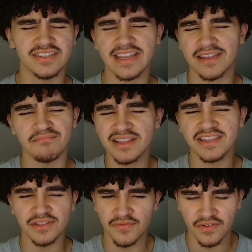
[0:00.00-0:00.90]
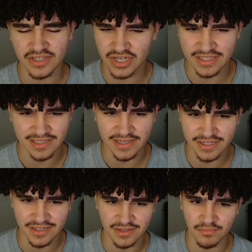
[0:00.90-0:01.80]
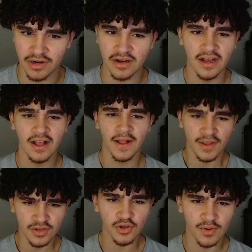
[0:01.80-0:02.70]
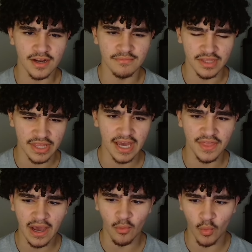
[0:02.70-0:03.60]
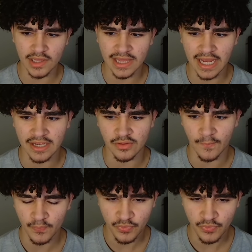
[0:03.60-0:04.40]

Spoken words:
like a million different translations, but you know what I mean. That one line.